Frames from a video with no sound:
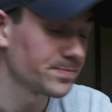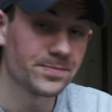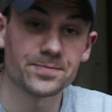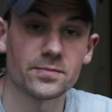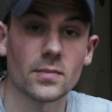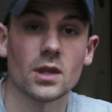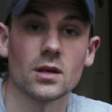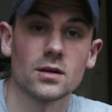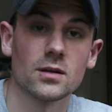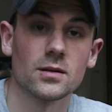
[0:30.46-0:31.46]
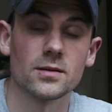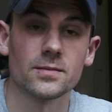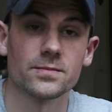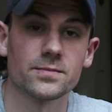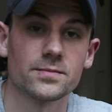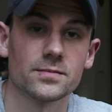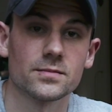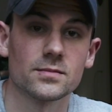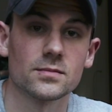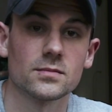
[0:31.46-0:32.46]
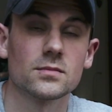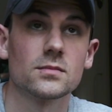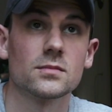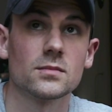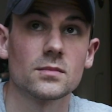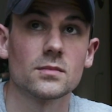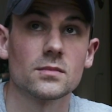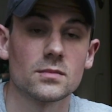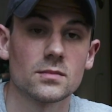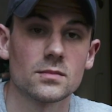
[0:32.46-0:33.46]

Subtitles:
No words are spoken by the person on screen.